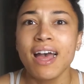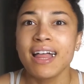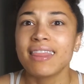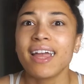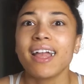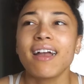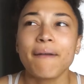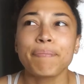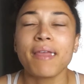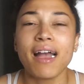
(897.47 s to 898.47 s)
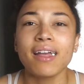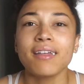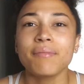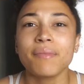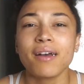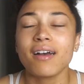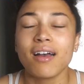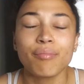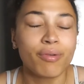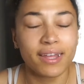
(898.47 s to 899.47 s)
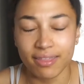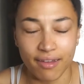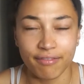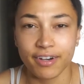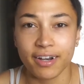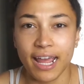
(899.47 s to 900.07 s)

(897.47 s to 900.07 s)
Like I'm a bread lover